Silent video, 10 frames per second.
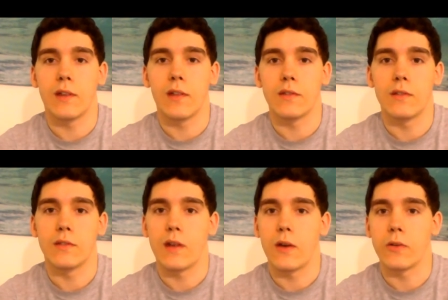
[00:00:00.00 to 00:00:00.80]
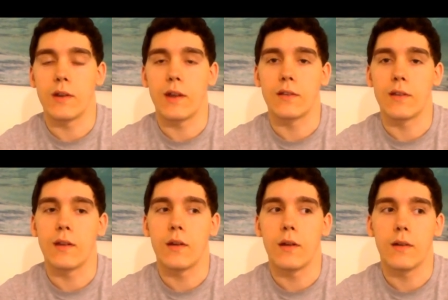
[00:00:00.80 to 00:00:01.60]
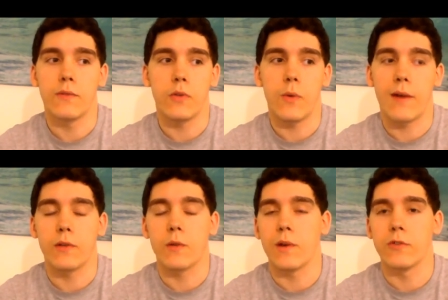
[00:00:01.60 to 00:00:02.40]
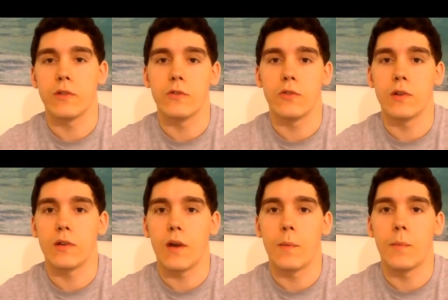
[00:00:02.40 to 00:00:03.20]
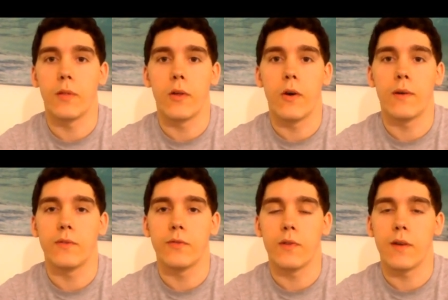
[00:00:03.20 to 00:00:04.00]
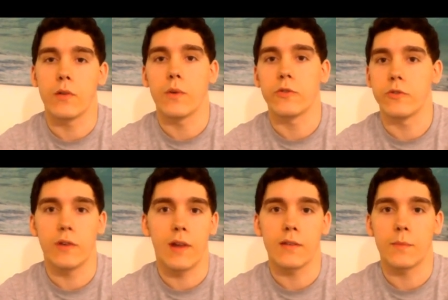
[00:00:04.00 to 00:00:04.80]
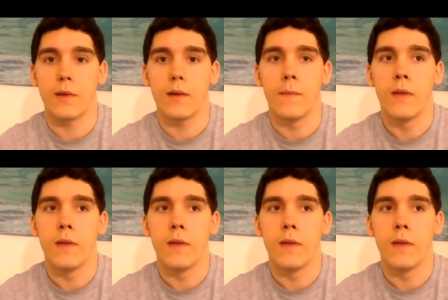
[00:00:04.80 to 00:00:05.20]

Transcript: celiac disease and how they're connected. If you have any questions, you can comment below, and if you have any questions, you can ask me.